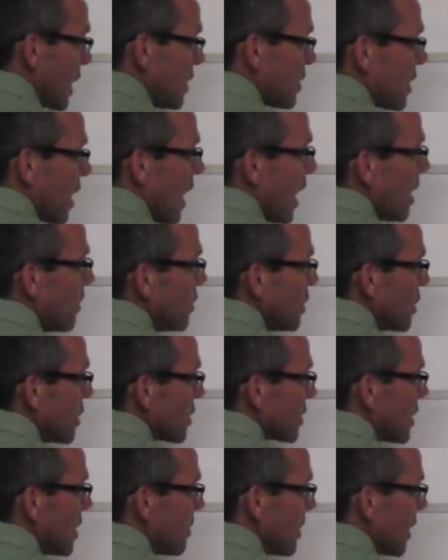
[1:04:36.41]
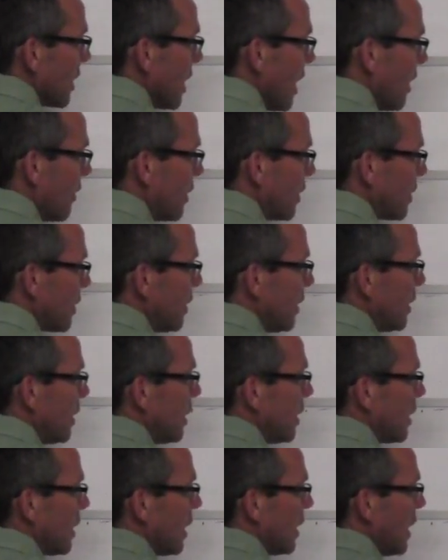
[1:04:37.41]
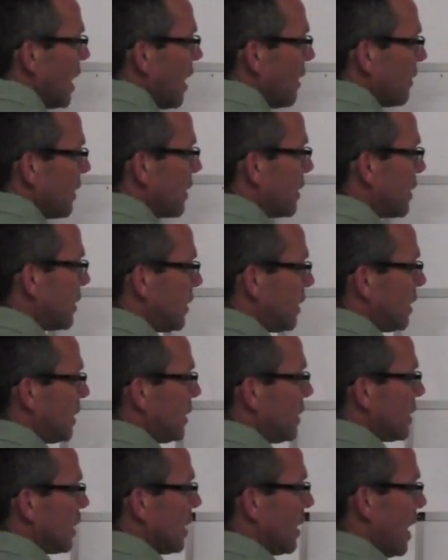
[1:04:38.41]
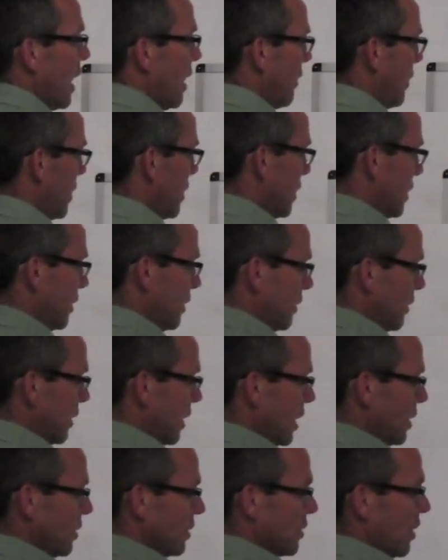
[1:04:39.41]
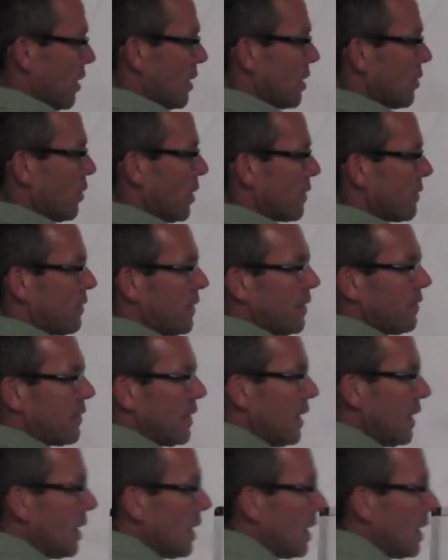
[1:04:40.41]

and each time you just keep getting heavier and heavier and have your, and you start at 150,